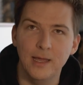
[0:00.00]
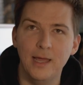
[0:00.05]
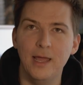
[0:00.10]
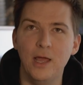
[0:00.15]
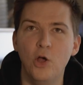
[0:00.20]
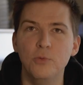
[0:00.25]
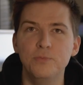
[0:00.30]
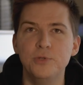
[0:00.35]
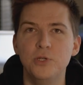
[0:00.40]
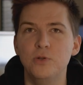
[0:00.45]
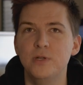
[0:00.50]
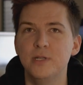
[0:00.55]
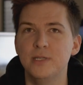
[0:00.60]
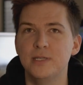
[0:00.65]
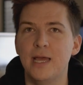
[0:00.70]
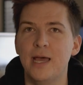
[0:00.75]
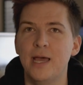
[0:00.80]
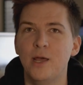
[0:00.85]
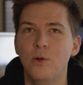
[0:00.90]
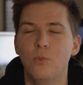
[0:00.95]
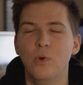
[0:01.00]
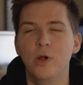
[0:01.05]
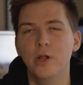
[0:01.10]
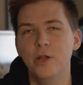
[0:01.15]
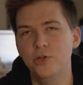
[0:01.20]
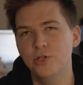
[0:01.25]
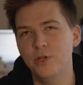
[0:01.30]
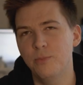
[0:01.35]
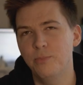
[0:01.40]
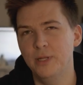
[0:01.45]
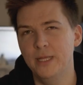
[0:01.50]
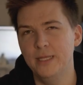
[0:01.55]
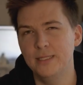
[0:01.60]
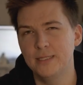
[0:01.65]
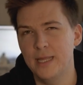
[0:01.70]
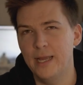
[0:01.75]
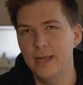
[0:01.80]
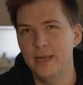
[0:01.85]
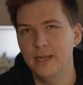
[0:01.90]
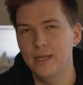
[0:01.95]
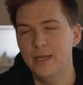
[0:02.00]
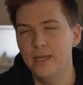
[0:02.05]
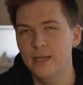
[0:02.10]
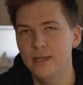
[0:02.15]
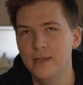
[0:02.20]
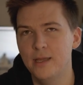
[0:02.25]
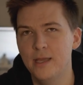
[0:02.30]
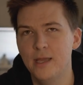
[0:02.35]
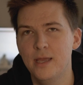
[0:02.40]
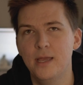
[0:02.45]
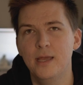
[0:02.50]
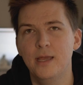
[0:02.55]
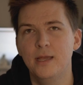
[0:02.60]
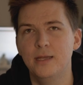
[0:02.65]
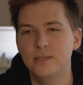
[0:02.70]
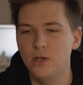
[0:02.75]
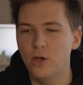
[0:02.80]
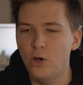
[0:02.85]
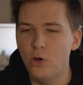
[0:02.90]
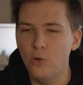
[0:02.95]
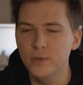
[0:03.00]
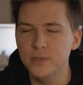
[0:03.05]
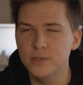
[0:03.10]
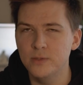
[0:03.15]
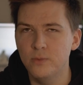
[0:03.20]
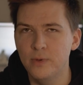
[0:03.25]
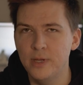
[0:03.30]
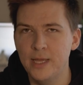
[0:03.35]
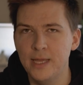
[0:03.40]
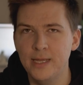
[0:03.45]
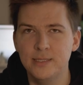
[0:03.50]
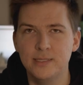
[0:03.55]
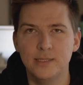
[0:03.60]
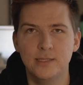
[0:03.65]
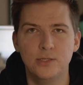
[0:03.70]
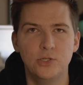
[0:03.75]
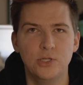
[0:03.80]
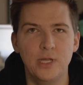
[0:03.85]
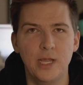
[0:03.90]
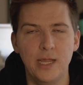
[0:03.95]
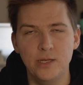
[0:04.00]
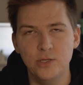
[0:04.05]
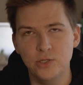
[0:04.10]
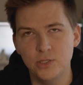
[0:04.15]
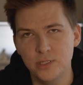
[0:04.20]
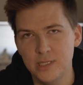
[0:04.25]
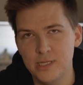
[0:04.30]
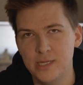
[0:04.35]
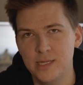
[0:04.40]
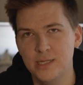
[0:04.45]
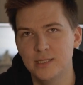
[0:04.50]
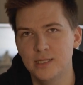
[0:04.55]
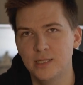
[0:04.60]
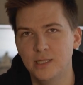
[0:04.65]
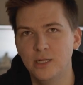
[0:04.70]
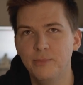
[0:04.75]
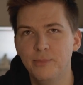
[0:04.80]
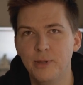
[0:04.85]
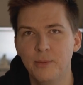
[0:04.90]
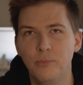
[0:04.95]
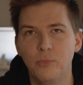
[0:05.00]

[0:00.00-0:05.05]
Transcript: helps you decide where you should place that cut is always a way to change scenes a little bit